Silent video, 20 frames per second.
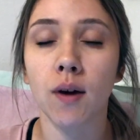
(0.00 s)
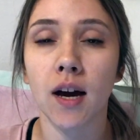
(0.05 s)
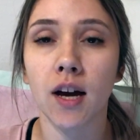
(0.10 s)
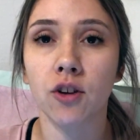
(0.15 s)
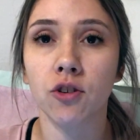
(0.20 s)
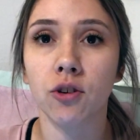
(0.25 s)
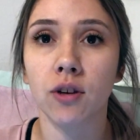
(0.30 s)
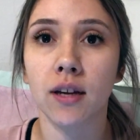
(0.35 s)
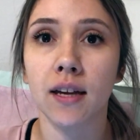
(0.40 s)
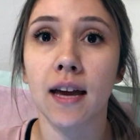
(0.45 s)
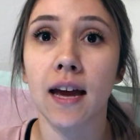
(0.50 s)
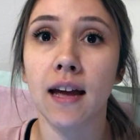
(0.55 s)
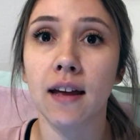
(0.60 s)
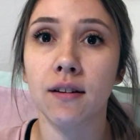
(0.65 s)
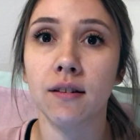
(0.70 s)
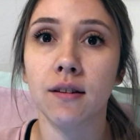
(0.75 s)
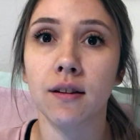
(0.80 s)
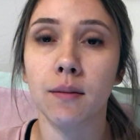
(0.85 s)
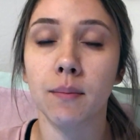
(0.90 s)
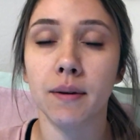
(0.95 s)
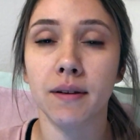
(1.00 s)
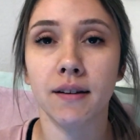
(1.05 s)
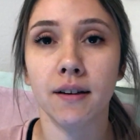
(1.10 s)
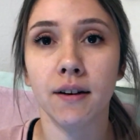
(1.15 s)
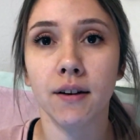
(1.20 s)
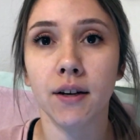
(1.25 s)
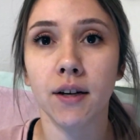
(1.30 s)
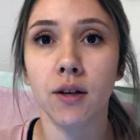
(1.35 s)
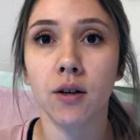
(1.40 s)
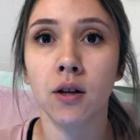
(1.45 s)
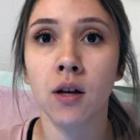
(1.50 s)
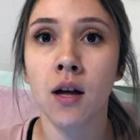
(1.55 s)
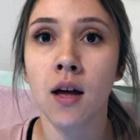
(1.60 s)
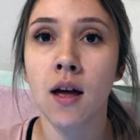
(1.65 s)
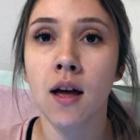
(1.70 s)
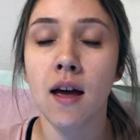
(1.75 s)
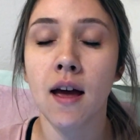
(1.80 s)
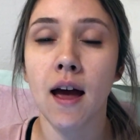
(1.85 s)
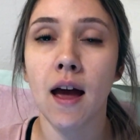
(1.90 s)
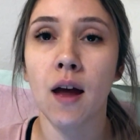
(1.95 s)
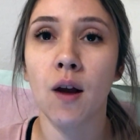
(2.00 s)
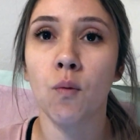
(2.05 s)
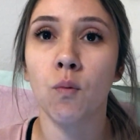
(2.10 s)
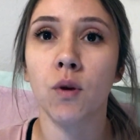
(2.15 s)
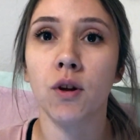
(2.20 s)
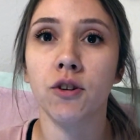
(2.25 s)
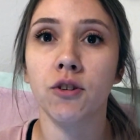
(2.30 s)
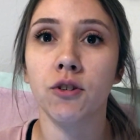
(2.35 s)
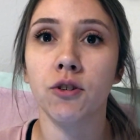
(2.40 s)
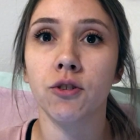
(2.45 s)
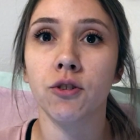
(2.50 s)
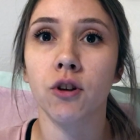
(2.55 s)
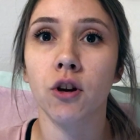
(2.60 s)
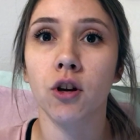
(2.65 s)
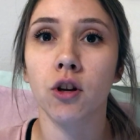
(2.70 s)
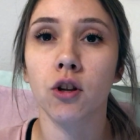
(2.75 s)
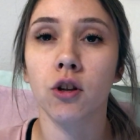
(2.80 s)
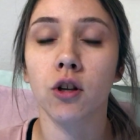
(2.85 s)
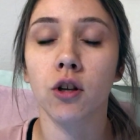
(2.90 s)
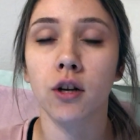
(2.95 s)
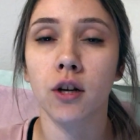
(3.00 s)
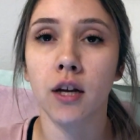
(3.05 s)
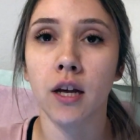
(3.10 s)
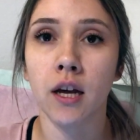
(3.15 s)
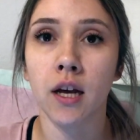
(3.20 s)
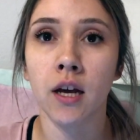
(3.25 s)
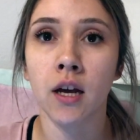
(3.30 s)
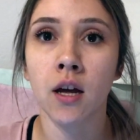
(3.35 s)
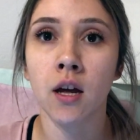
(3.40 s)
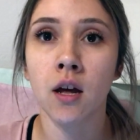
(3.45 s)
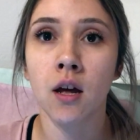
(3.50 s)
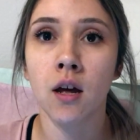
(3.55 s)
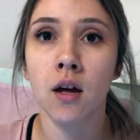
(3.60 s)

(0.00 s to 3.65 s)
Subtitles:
actually get into the material and once you start learning